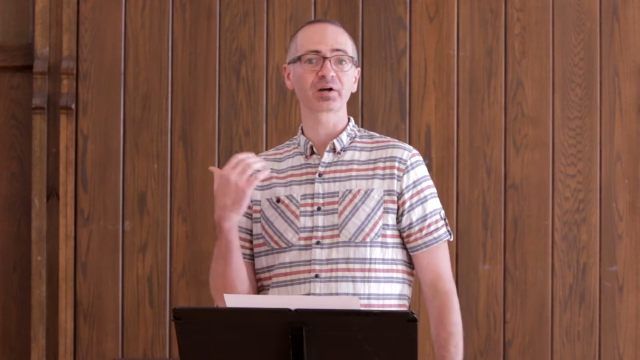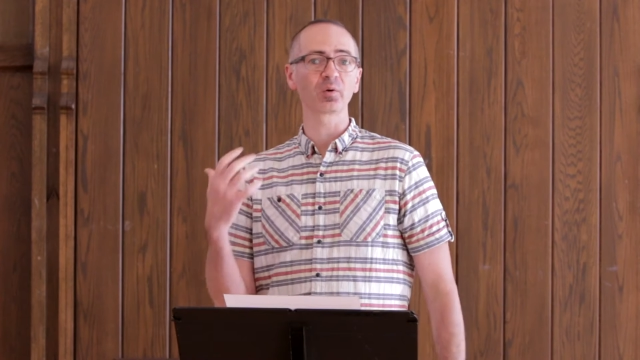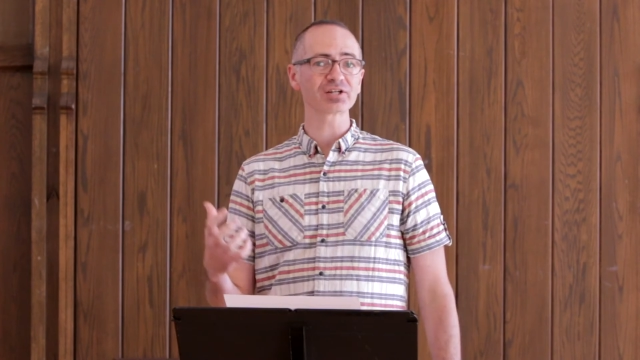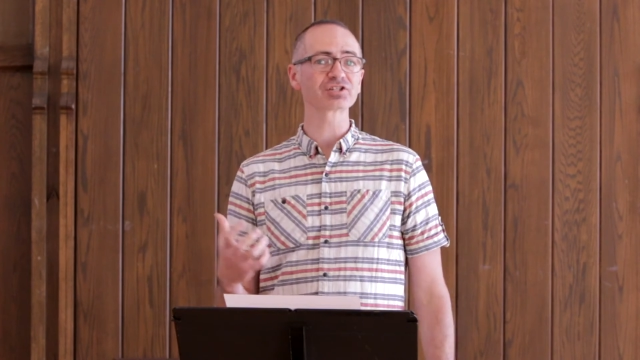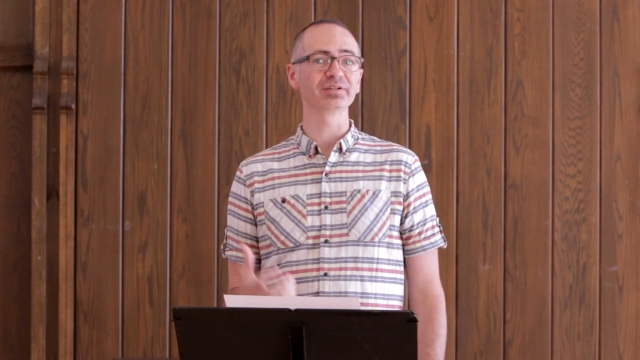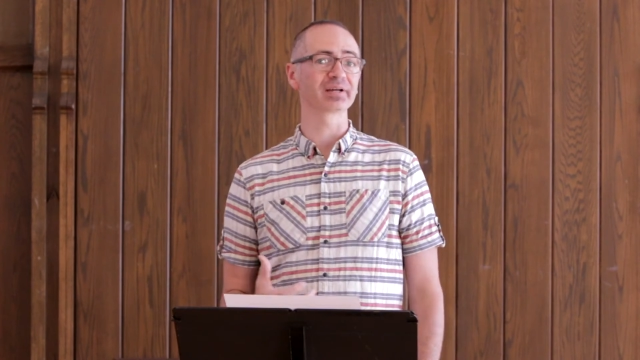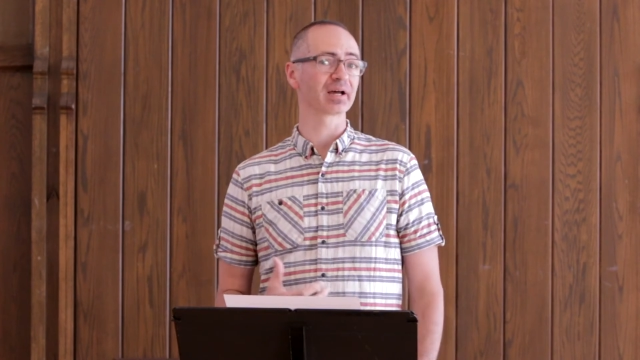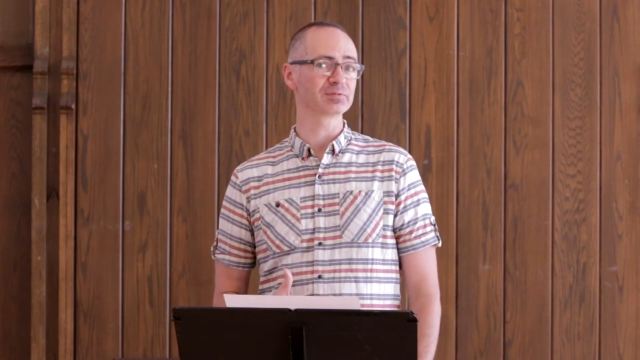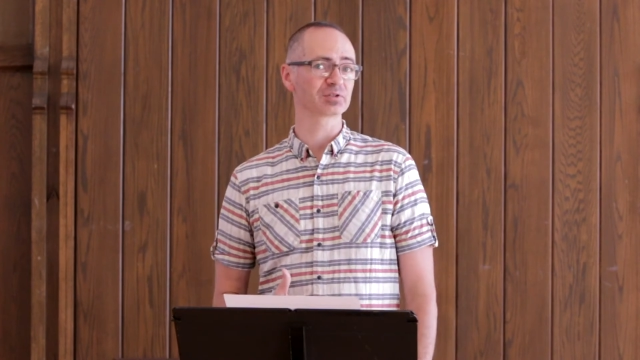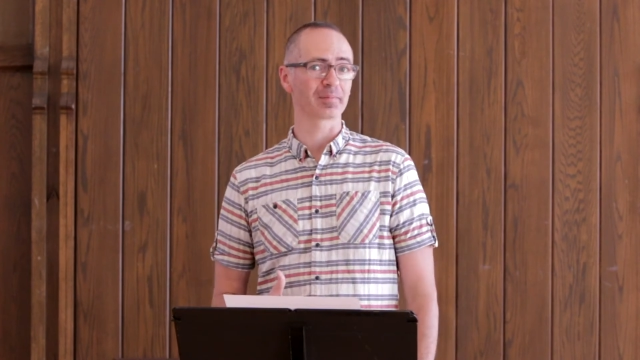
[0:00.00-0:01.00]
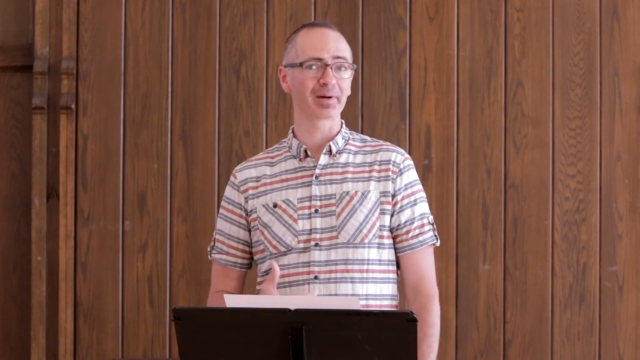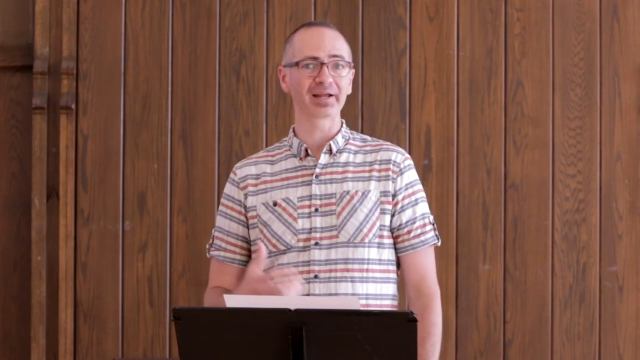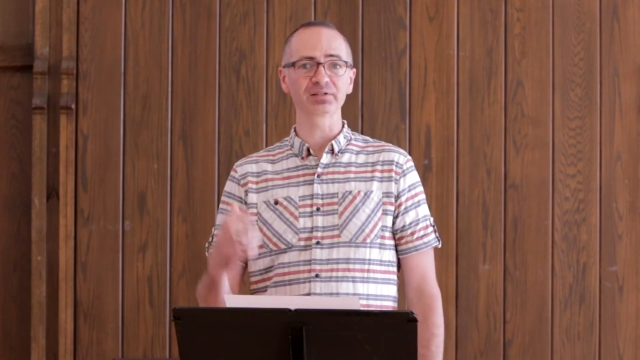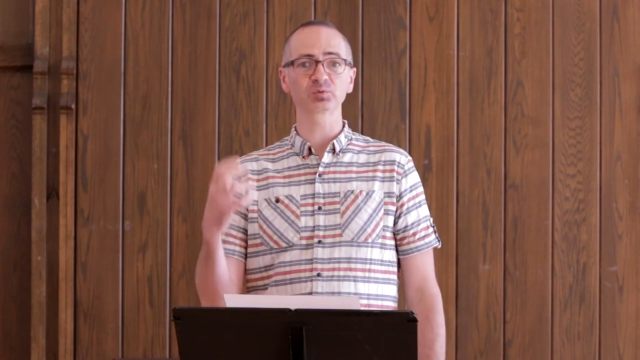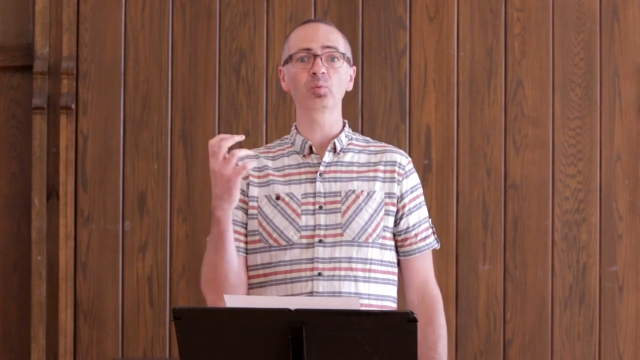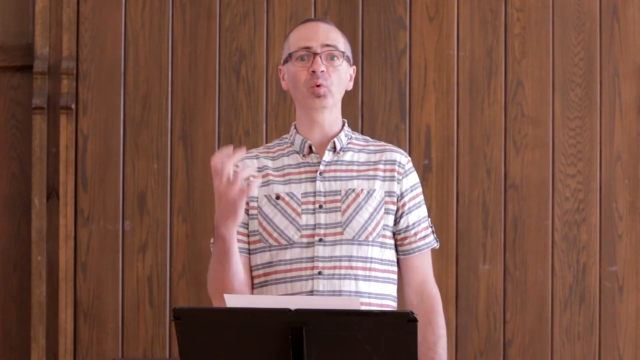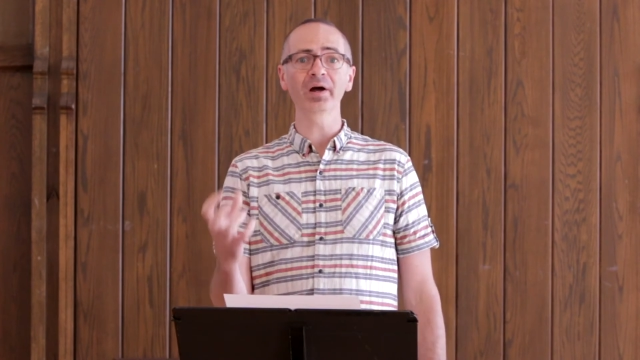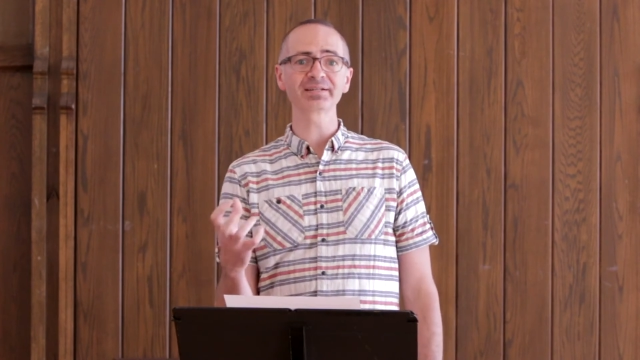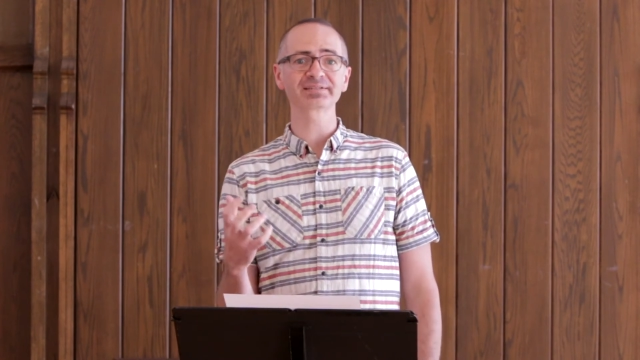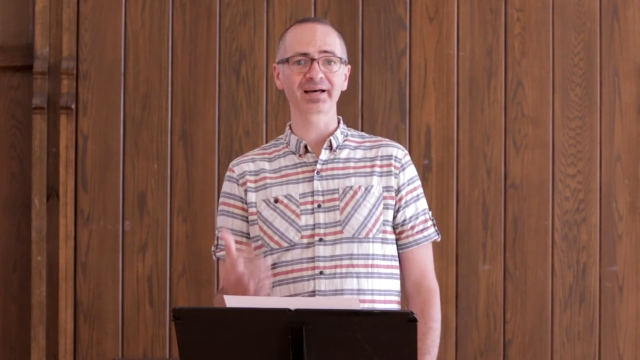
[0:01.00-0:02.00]
a question that comes to our mind is
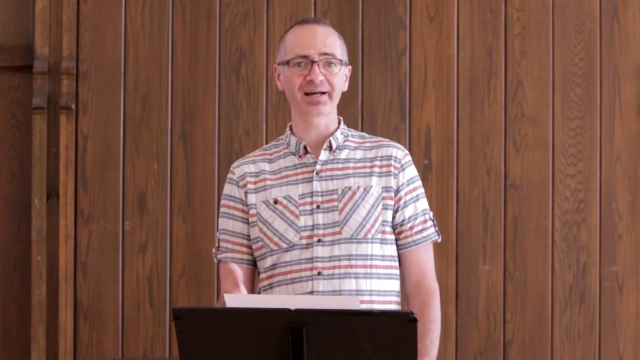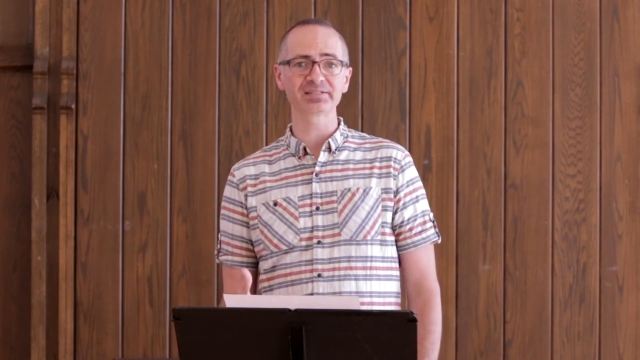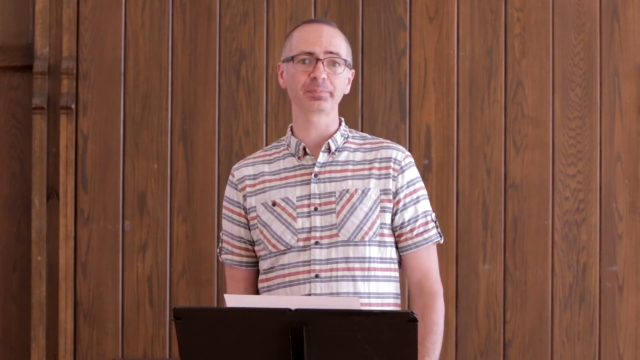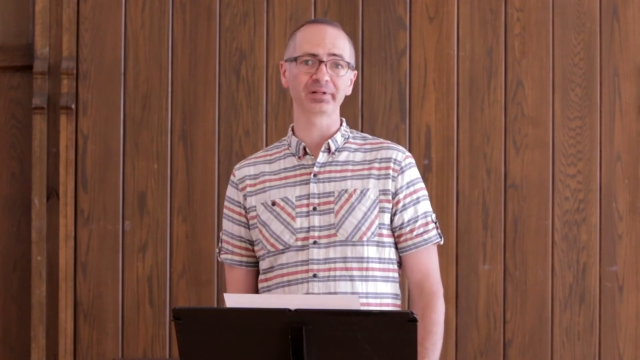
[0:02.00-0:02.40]
what is God's